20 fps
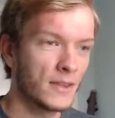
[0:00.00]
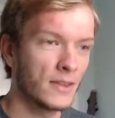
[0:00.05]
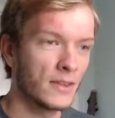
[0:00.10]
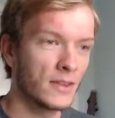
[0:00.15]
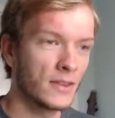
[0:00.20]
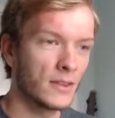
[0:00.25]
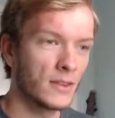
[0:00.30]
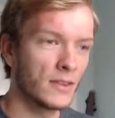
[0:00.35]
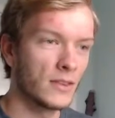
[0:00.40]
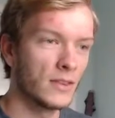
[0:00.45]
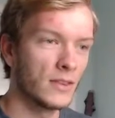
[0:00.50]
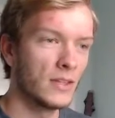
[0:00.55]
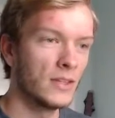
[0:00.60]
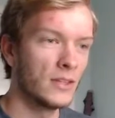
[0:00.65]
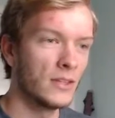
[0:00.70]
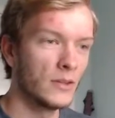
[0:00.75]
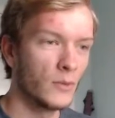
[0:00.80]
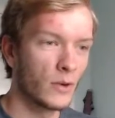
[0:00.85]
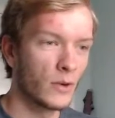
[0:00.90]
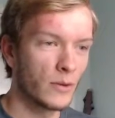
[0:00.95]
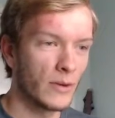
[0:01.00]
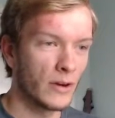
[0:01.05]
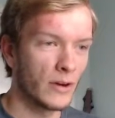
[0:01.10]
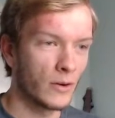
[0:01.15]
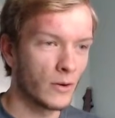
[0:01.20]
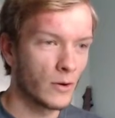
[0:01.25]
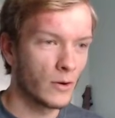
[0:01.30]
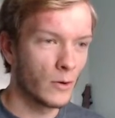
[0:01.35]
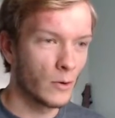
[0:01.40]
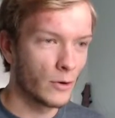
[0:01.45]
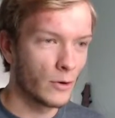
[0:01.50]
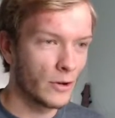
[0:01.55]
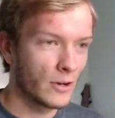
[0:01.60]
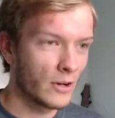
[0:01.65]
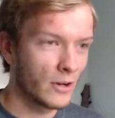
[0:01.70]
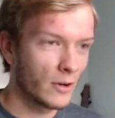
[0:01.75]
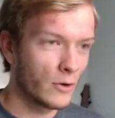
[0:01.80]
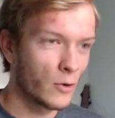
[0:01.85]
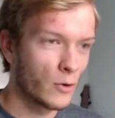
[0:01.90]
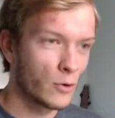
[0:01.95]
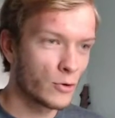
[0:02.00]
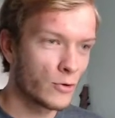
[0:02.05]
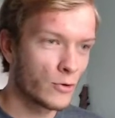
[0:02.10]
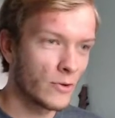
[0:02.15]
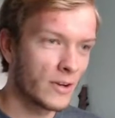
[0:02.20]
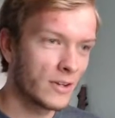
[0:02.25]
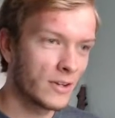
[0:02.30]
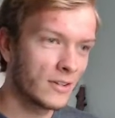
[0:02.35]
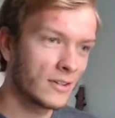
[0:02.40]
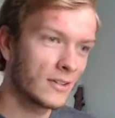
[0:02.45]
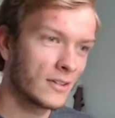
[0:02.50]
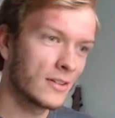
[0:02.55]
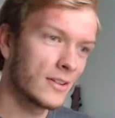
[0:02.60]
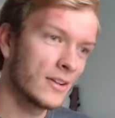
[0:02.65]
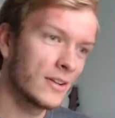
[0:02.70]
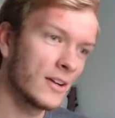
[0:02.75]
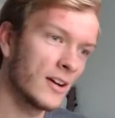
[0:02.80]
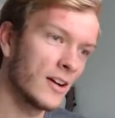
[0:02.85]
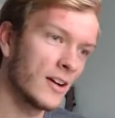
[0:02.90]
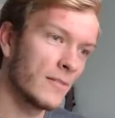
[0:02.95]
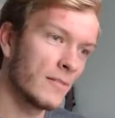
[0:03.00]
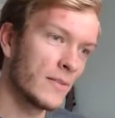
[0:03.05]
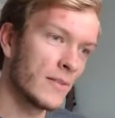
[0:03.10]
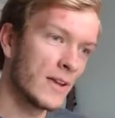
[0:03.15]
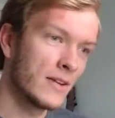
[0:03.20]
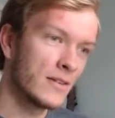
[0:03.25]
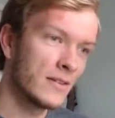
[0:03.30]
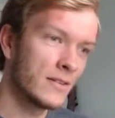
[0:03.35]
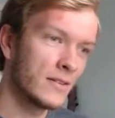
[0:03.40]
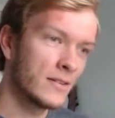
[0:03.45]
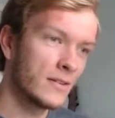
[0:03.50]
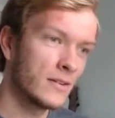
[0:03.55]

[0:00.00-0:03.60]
the one about quartering? Amendment.